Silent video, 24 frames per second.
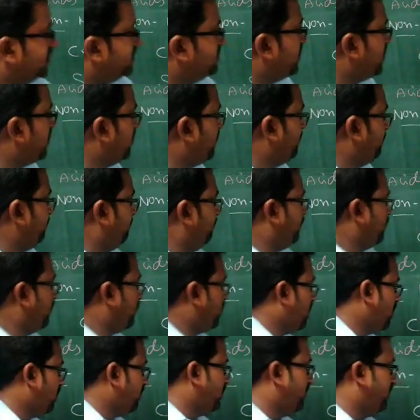is a
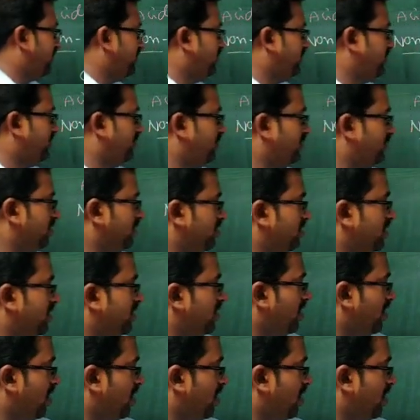non-metal